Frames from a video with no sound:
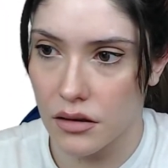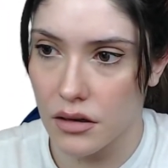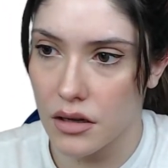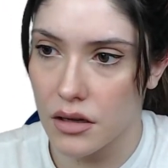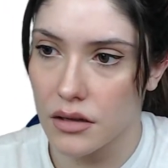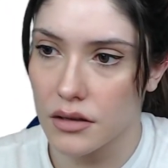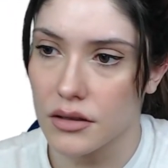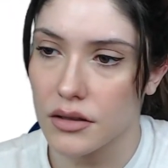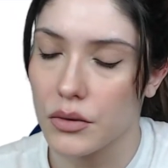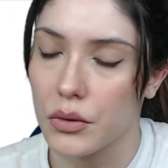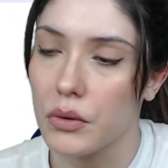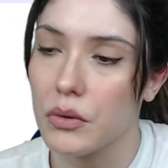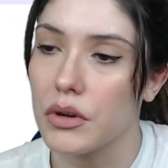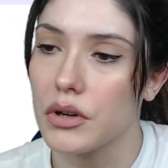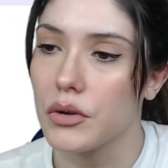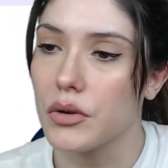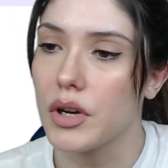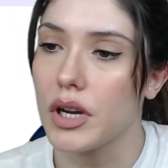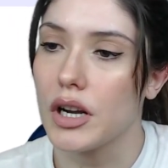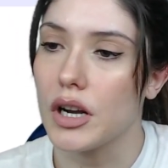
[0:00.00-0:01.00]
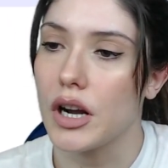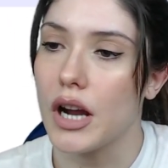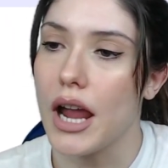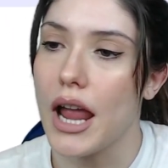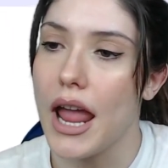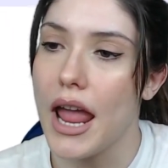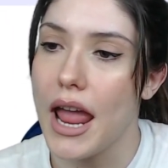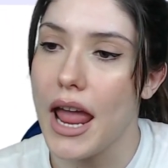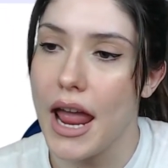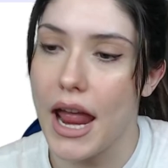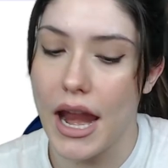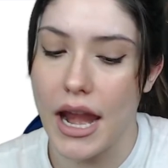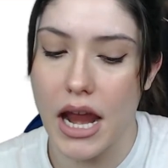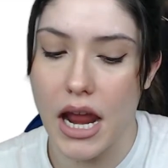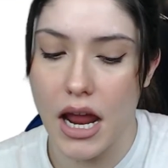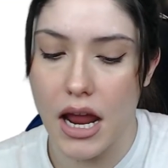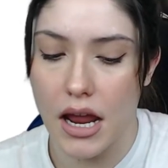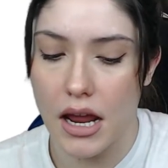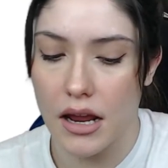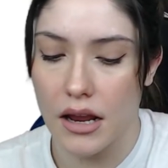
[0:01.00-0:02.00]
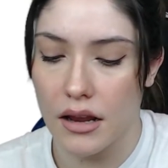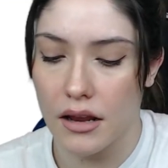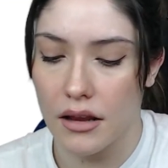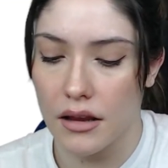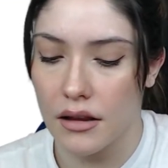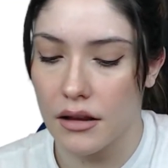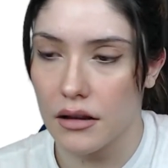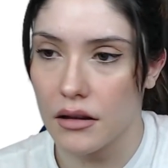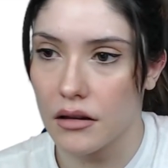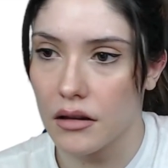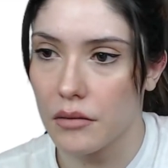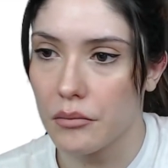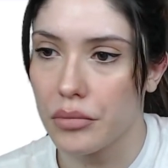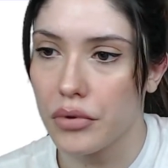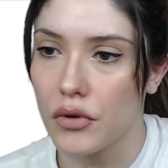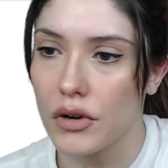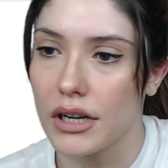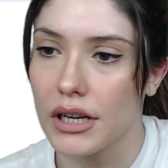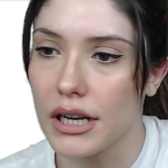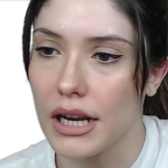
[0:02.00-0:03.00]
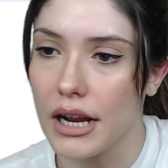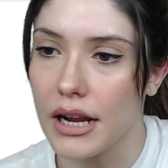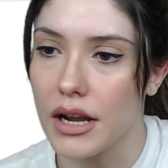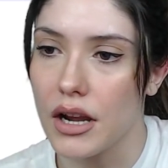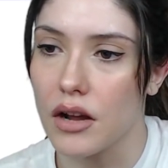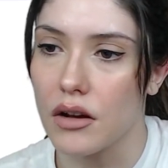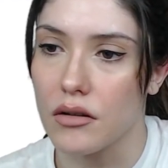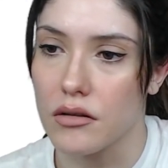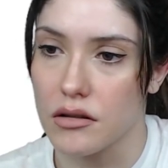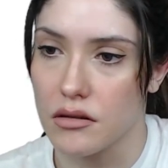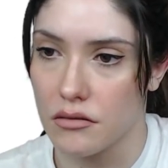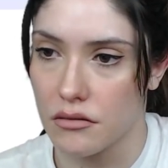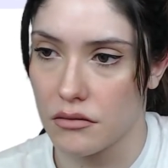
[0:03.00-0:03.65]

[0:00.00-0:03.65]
So we want to create our head and point it at null.